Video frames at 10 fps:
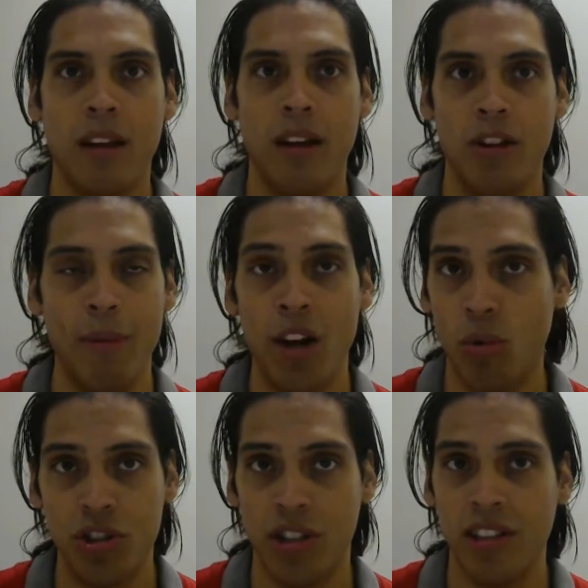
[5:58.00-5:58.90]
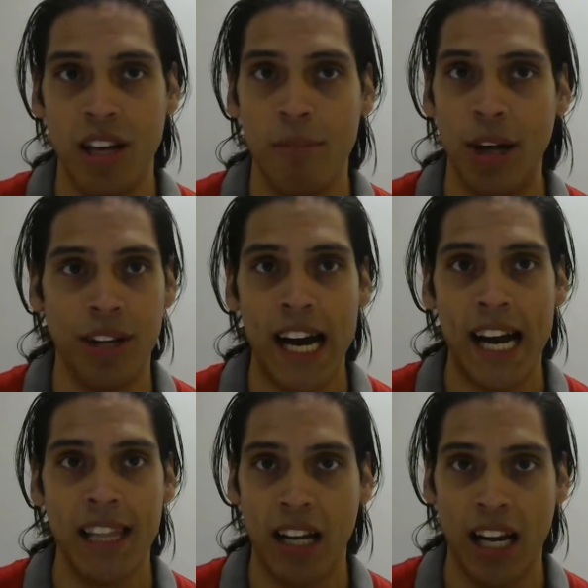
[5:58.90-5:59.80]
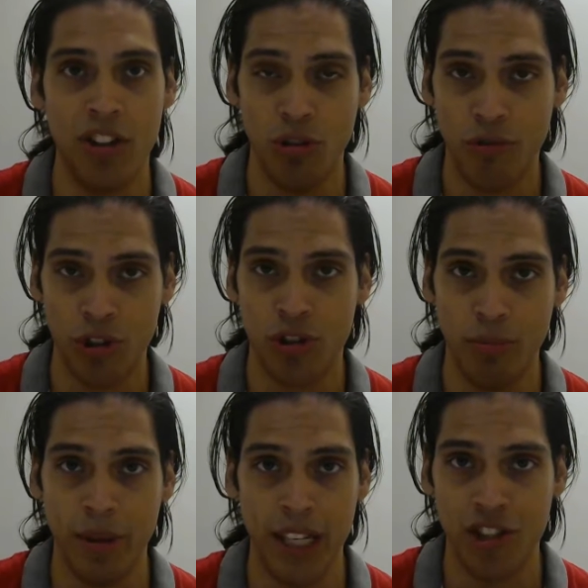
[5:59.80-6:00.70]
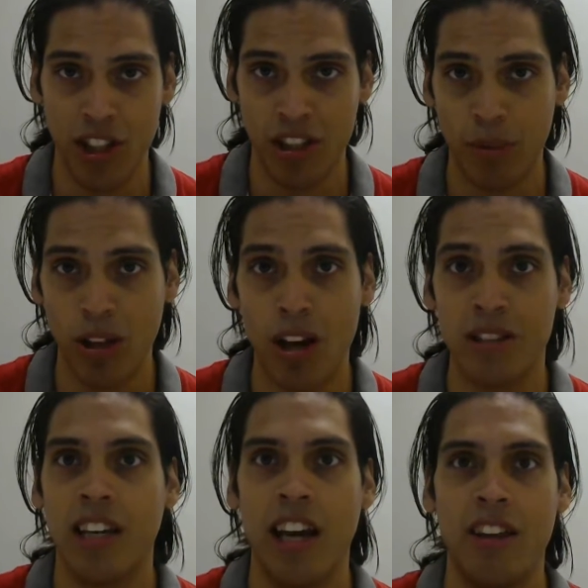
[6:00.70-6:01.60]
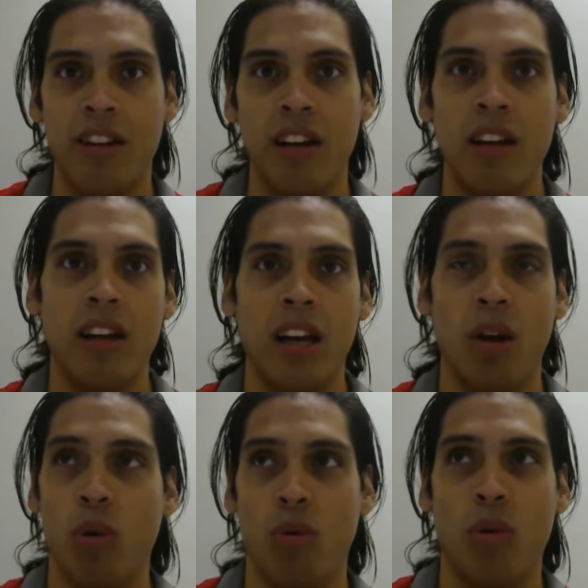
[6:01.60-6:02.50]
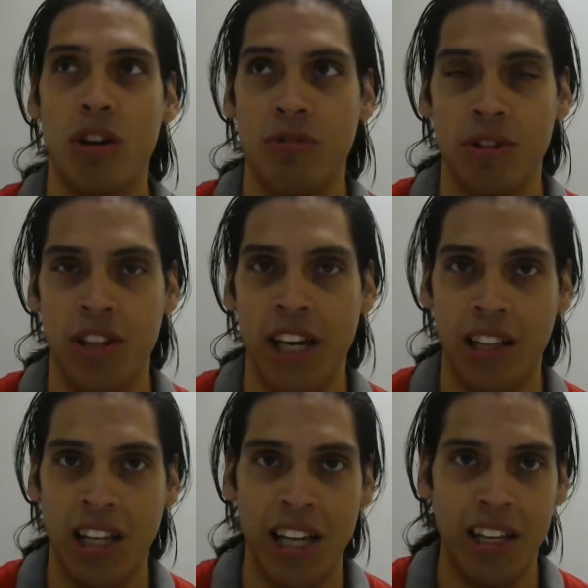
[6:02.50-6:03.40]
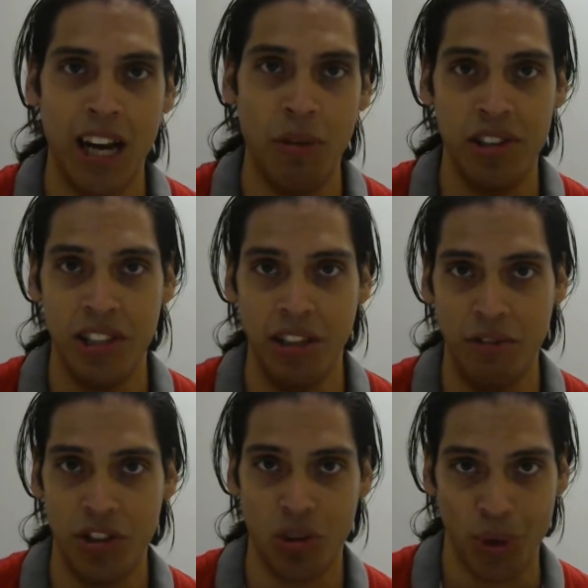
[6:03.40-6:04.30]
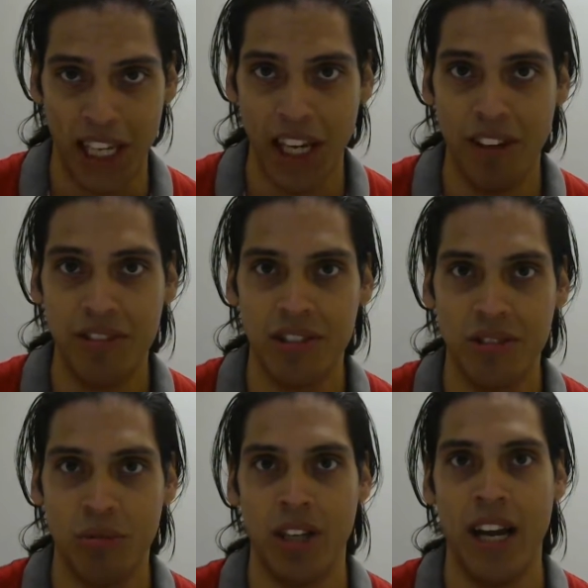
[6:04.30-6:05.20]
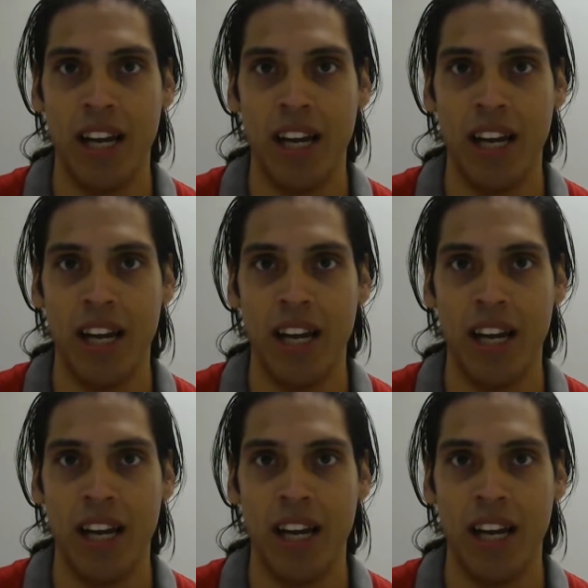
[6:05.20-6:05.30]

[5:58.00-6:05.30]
No matter what you can say about God, like I knew for sure me and Jesus belonged together. And what a wonderful thing, like I received three gifts when I